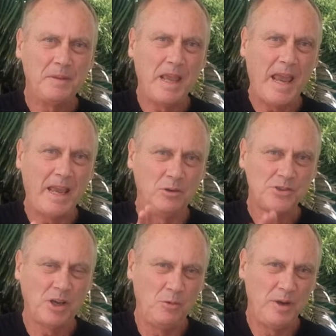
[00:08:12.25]
And
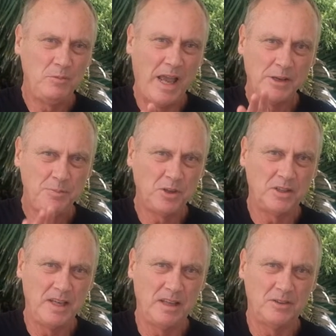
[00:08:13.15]
also, as we put it
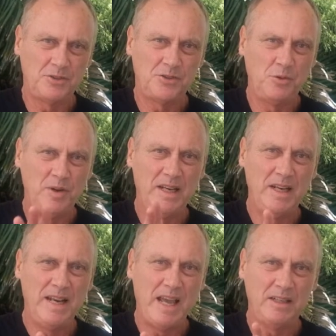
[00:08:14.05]
together too, we
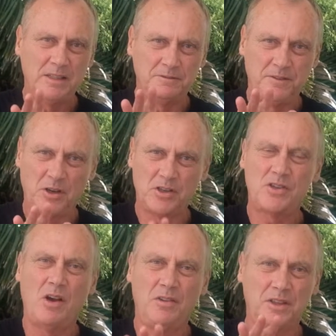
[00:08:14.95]
now need to
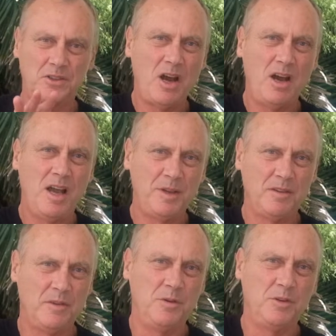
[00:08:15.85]
focus on the timing
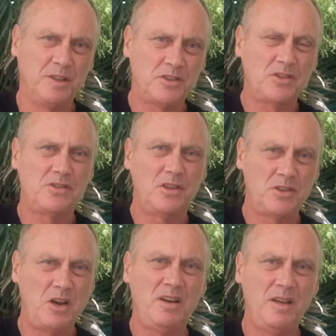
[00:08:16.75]
of the movements, because the
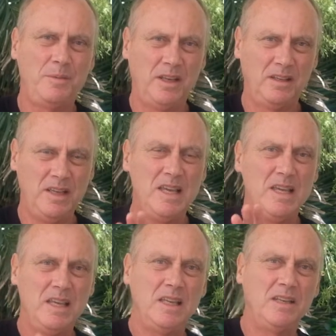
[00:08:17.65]
timing
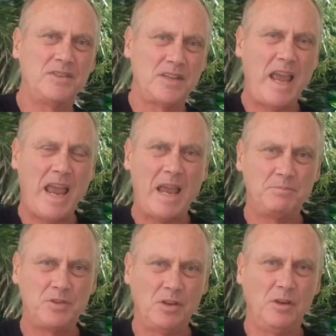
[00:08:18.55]
is
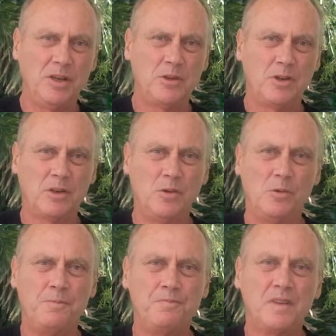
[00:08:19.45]
absolutely critical.